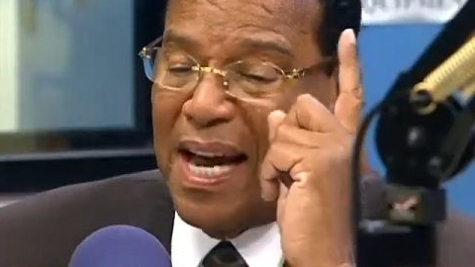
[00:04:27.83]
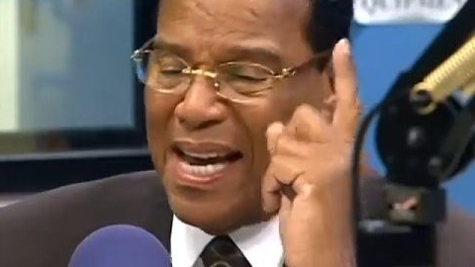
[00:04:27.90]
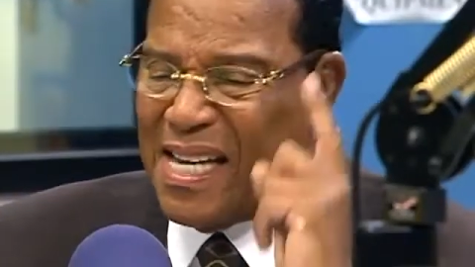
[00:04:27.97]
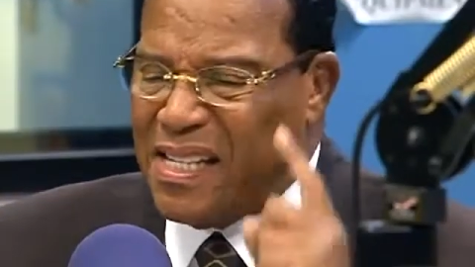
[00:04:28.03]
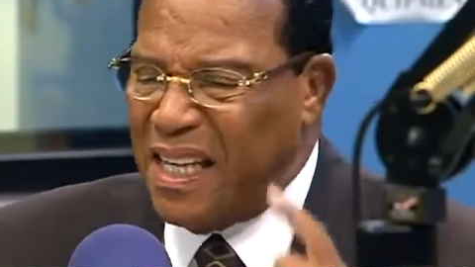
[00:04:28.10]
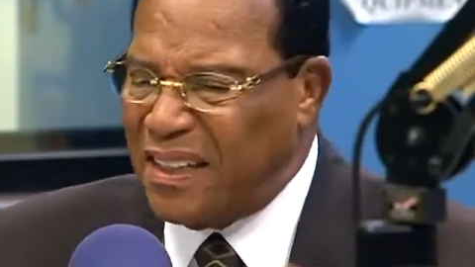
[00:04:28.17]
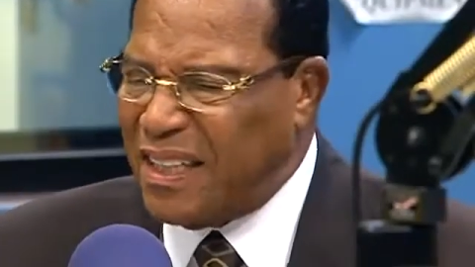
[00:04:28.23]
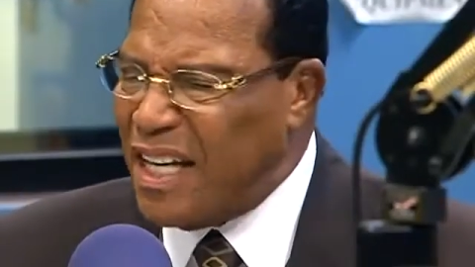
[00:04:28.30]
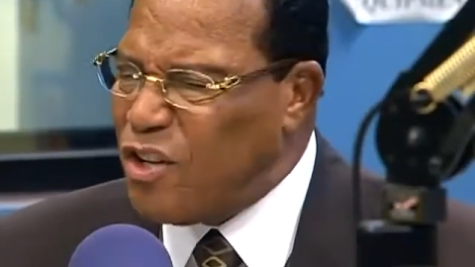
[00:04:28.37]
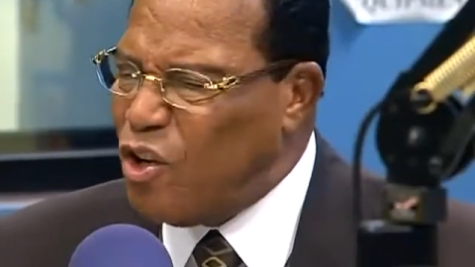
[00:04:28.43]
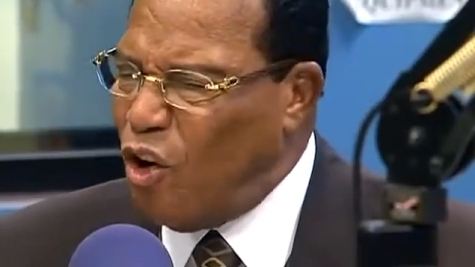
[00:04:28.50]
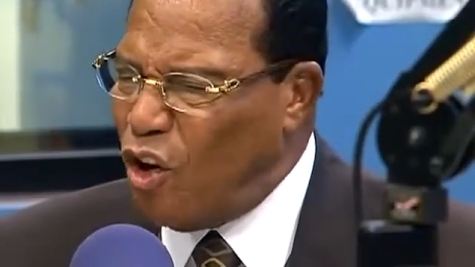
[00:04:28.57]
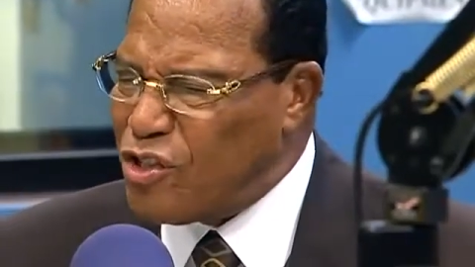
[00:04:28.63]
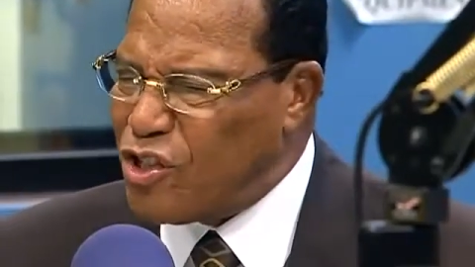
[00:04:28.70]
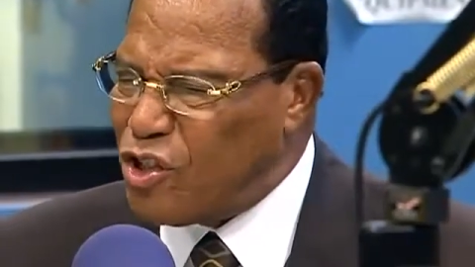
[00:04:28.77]
Is it that
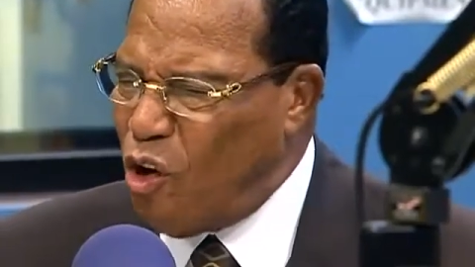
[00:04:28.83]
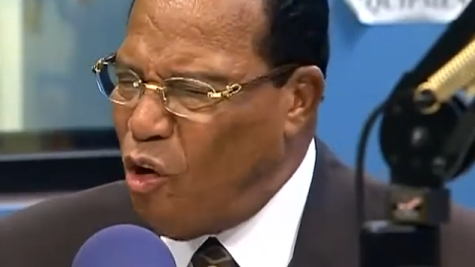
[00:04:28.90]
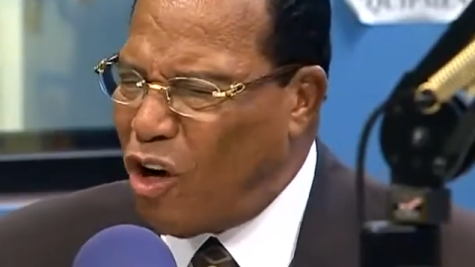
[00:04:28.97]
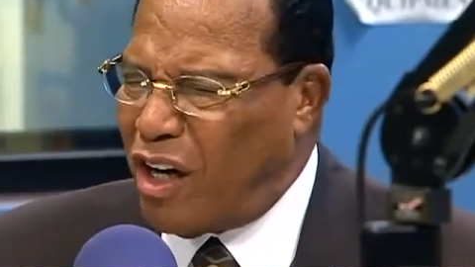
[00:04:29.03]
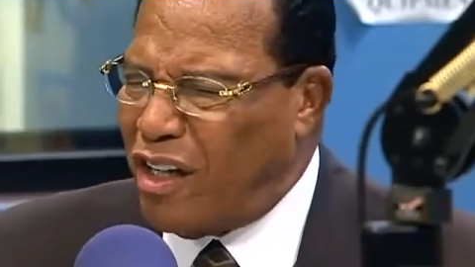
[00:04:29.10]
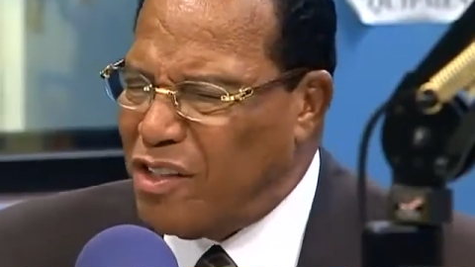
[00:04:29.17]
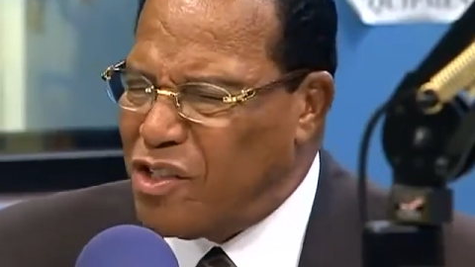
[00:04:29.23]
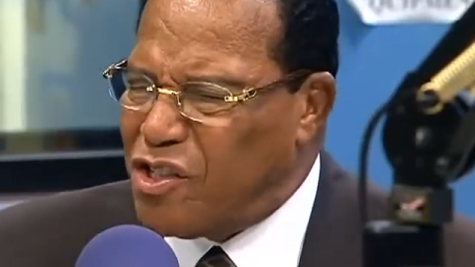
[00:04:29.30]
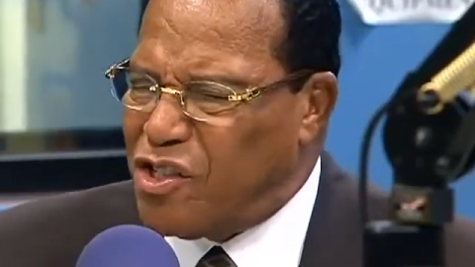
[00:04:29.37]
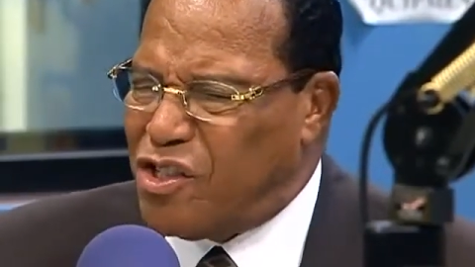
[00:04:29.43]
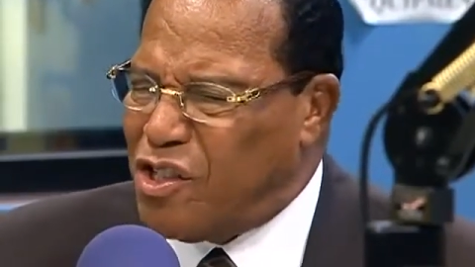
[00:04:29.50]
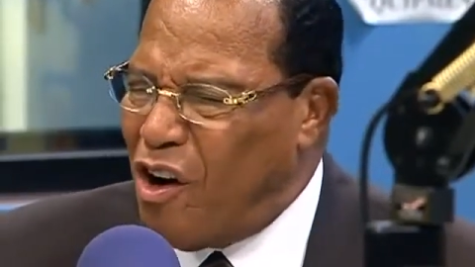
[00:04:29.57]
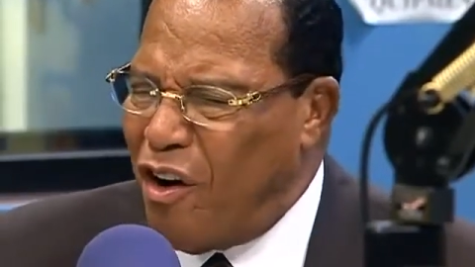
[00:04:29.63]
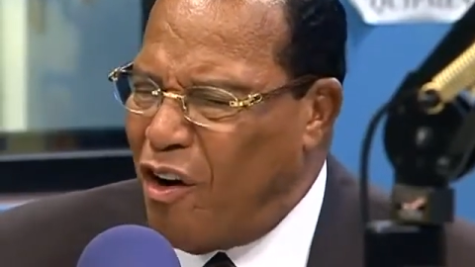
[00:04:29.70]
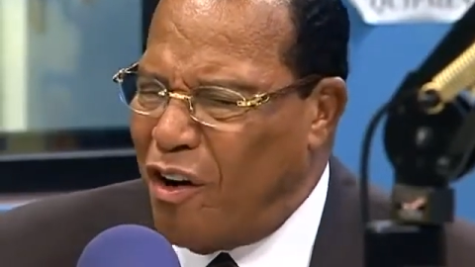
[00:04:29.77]
you're so
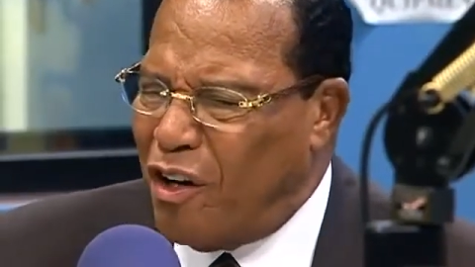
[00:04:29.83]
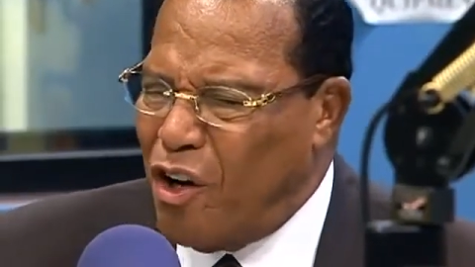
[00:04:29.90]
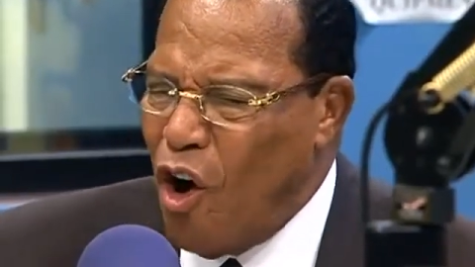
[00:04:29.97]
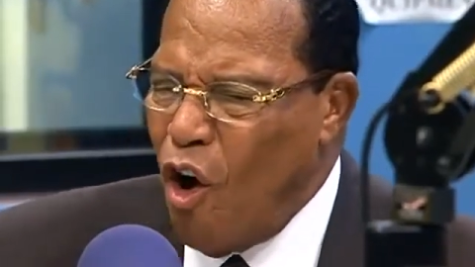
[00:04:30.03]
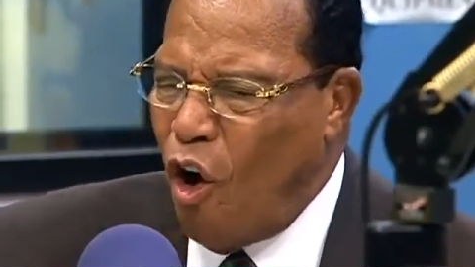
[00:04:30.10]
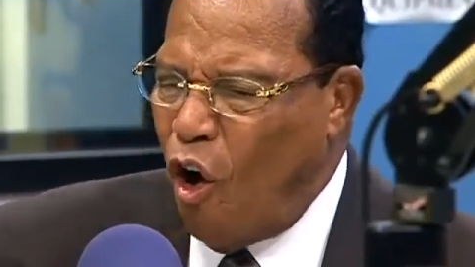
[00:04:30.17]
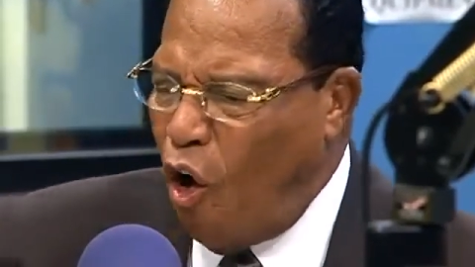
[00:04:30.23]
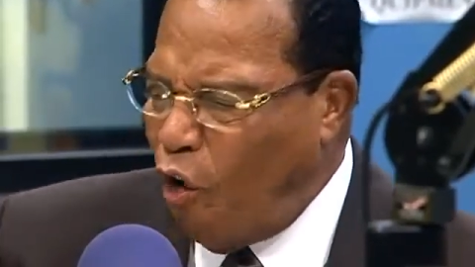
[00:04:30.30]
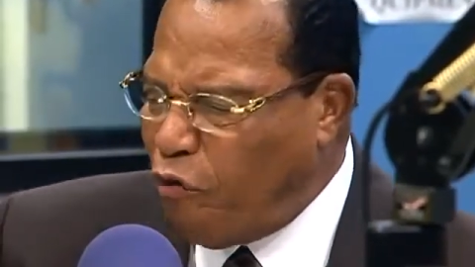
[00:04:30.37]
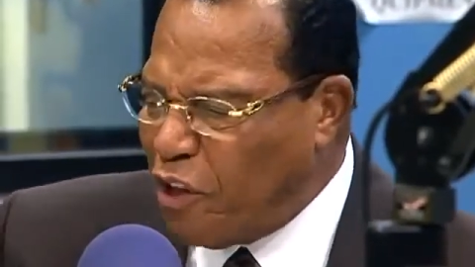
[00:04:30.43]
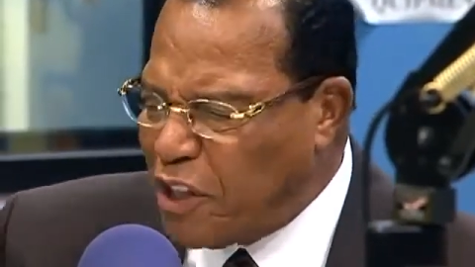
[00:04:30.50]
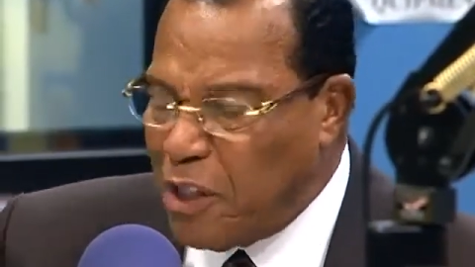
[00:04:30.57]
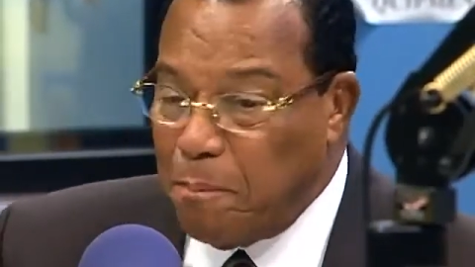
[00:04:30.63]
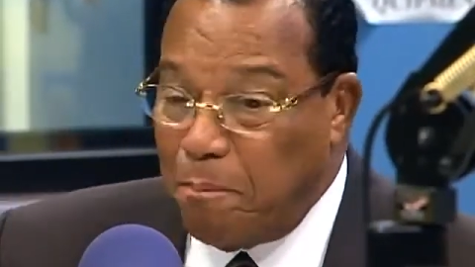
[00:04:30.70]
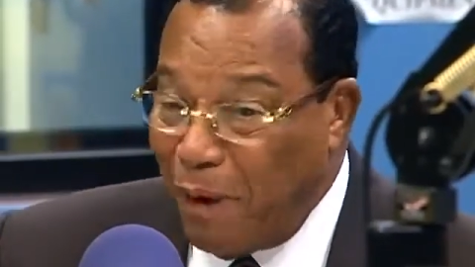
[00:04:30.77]
concerned
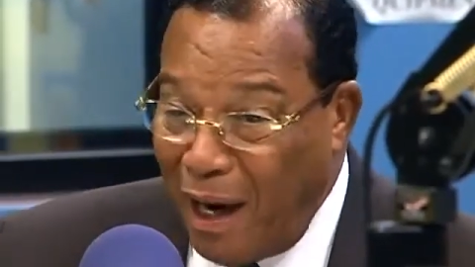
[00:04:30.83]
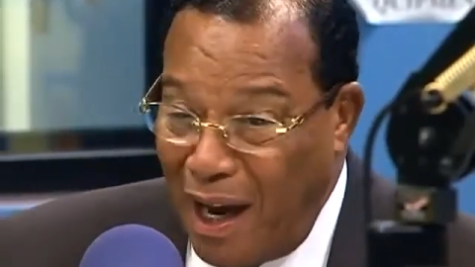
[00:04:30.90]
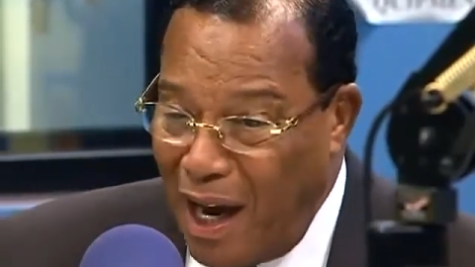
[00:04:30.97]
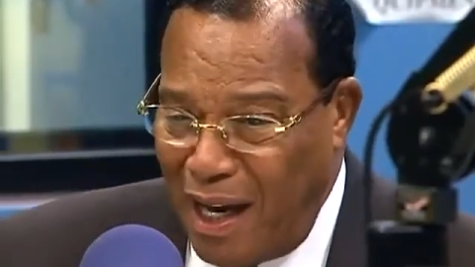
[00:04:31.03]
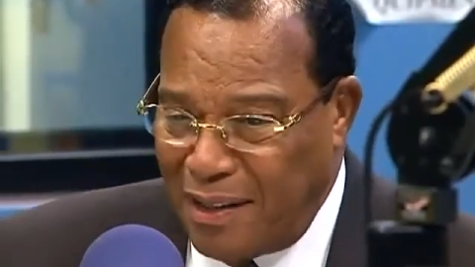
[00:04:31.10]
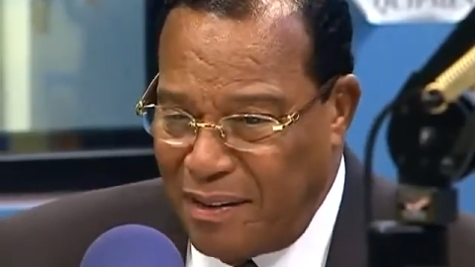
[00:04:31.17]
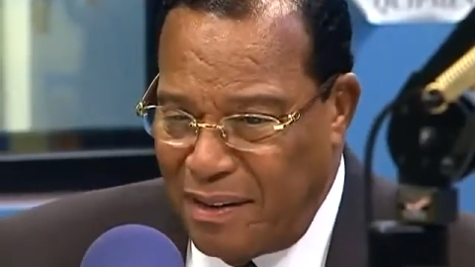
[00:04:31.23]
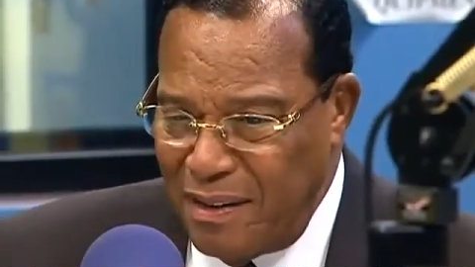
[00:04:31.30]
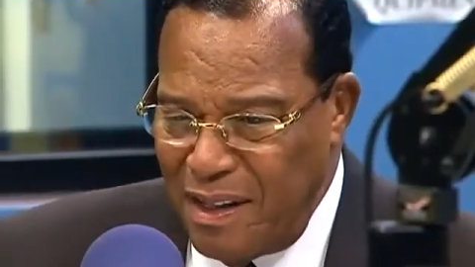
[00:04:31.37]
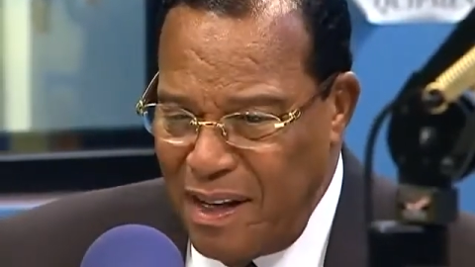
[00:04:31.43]
over the blood